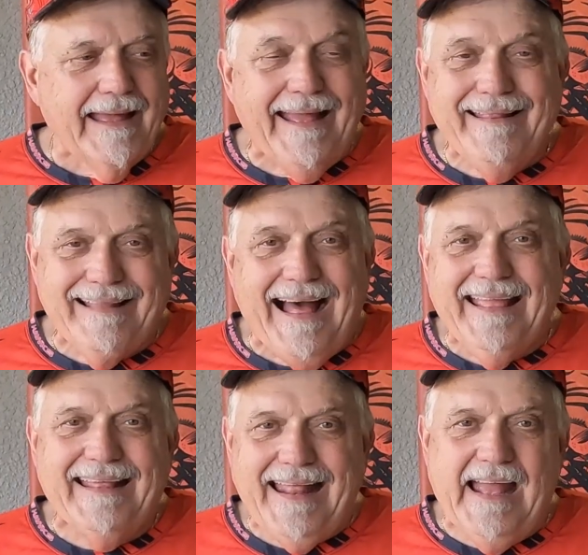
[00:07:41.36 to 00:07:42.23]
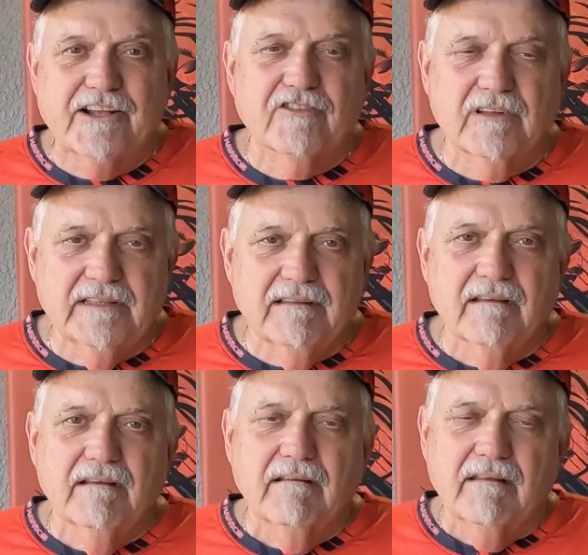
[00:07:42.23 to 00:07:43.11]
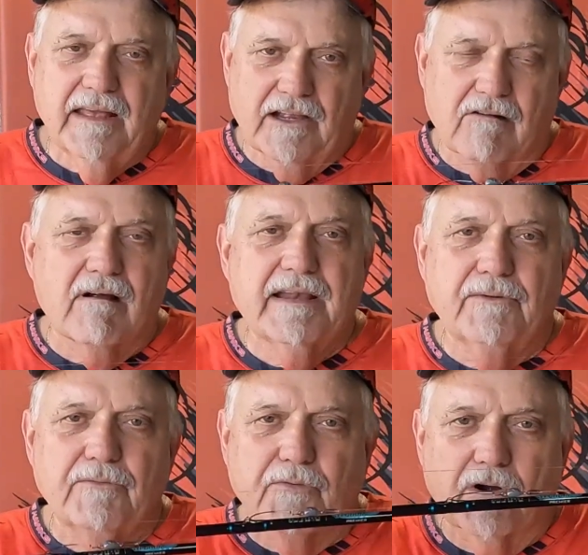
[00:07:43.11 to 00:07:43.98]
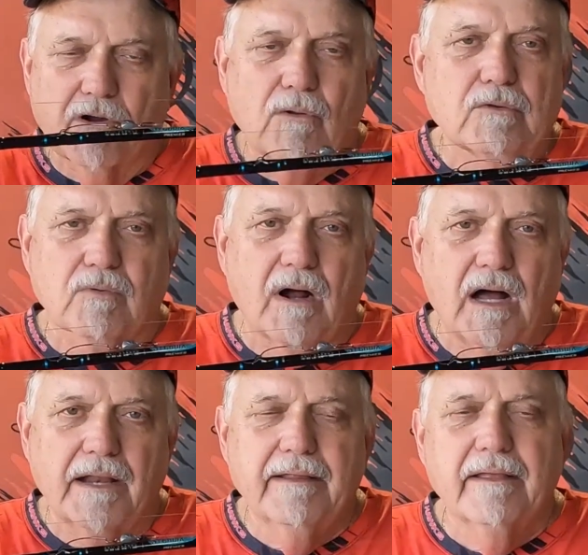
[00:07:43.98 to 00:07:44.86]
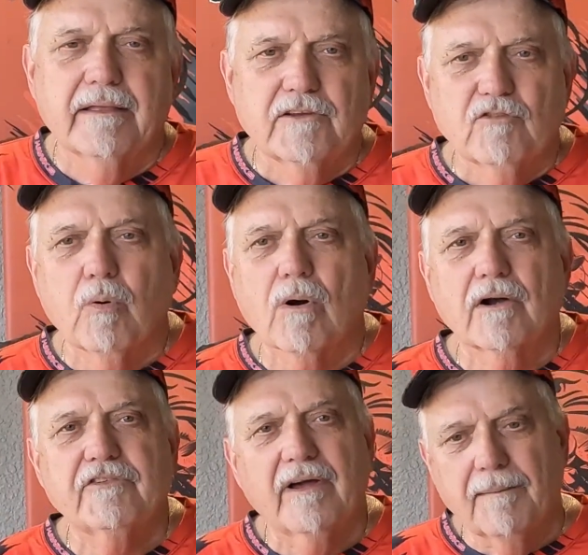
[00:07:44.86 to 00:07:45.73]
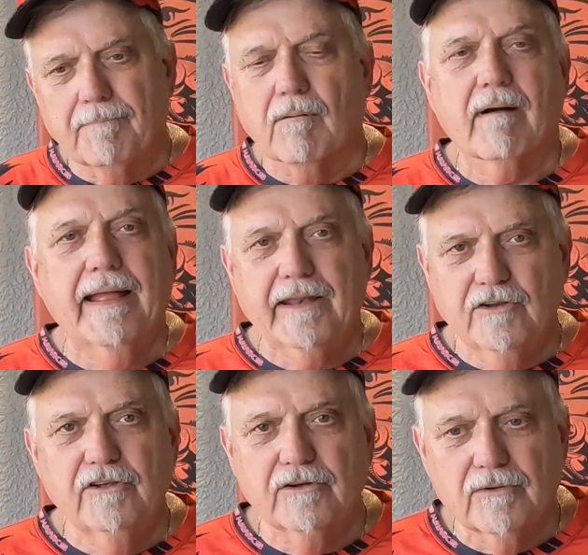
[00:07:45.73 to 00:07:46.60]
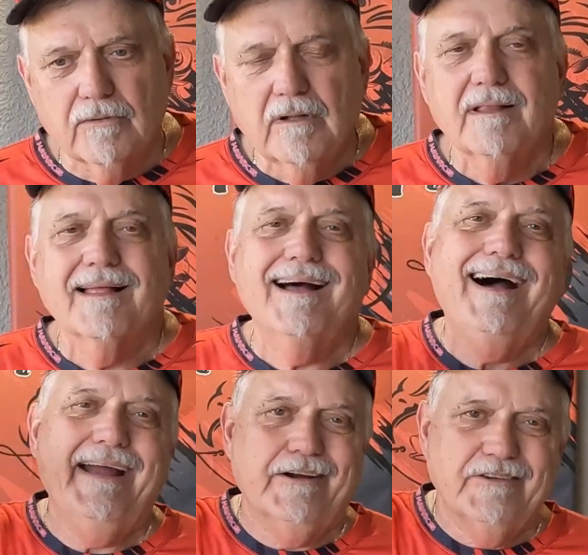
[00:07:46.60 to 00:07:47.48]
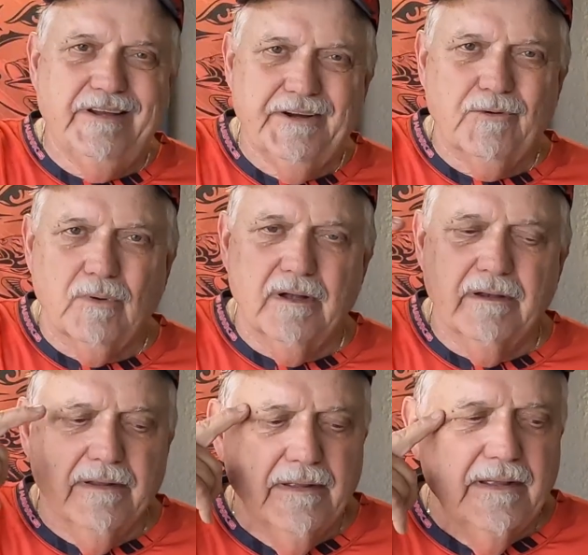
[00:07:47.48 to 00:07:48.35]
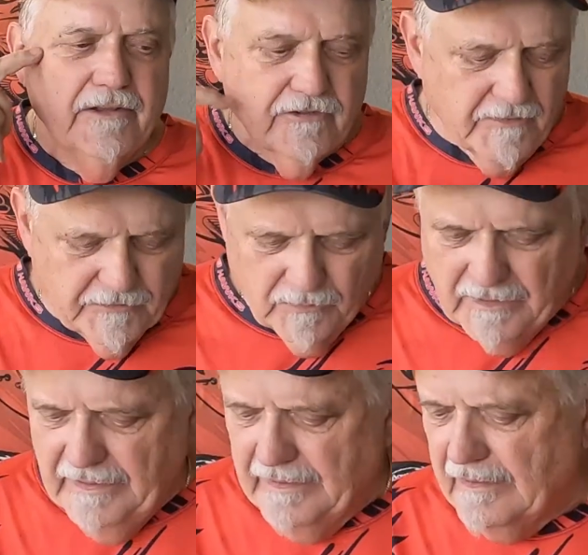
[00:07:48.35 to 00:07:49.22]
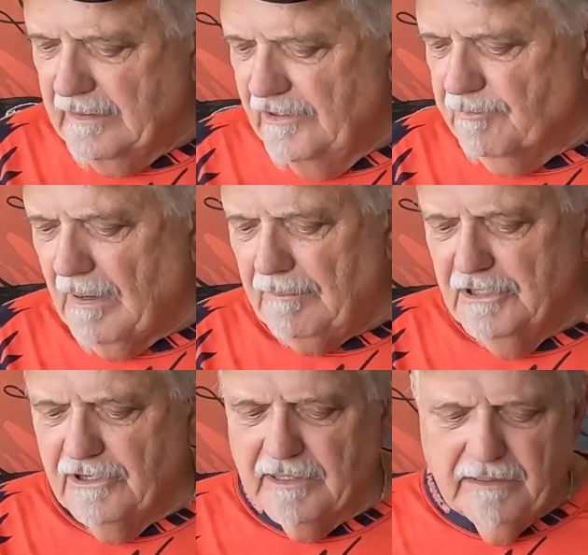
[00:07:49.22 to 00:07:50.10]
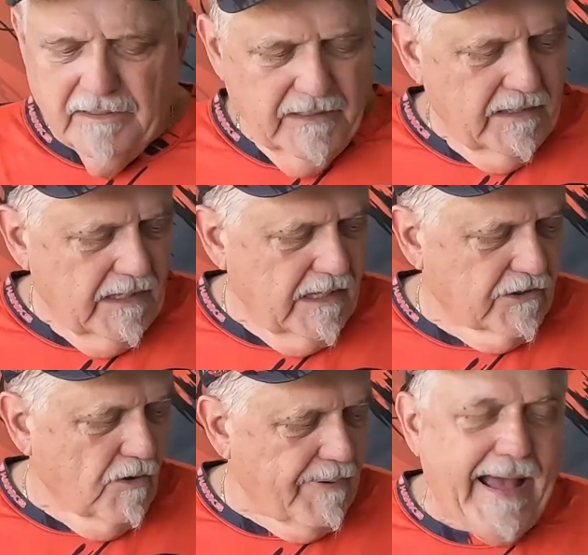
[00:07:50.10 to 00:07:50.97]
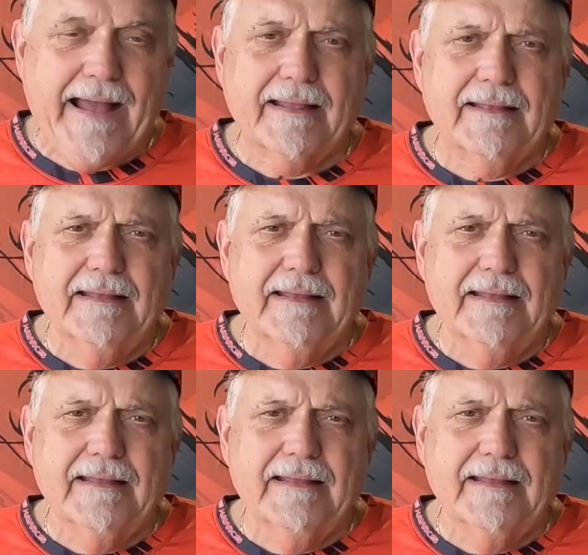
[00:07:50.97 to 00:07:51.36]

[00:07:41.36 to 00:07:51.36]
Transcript: And I can actually get credit for an old rod towards a brand new higher tier one. So this one here is probably going to go back,